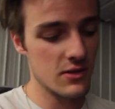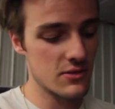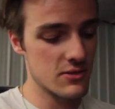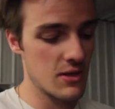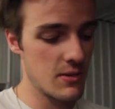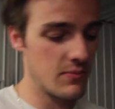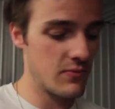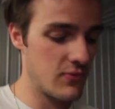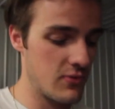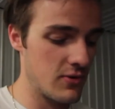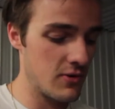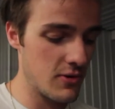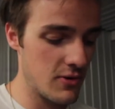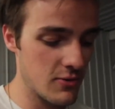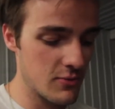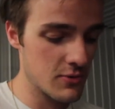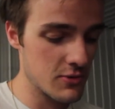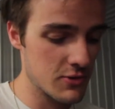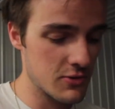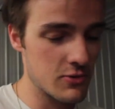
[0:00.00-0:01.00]
us up for
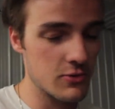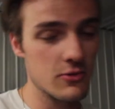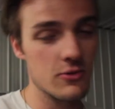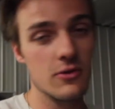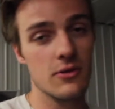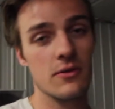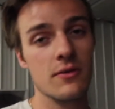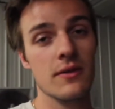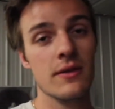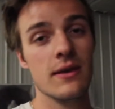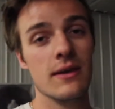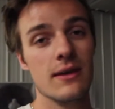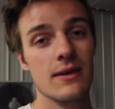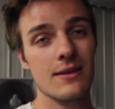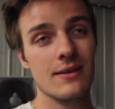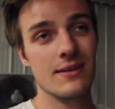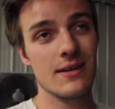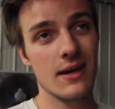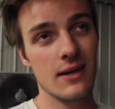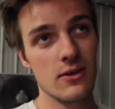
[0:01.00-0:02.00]
a really cool
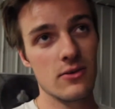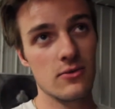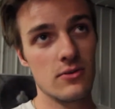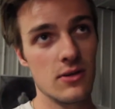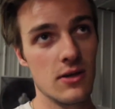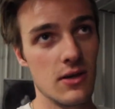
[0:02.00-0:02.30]
Dyno